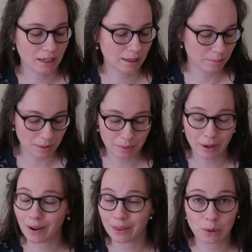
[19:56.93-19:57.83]
I,
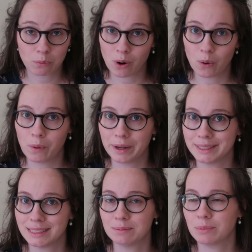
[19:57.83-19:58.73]
maybe I got the wrong
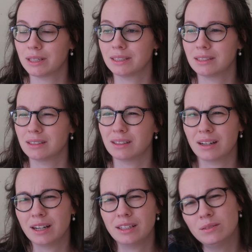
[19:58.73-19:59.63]
ones, but
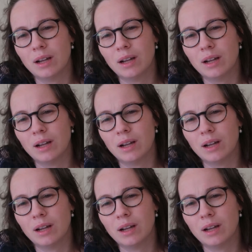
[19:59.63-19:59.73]
uh, I,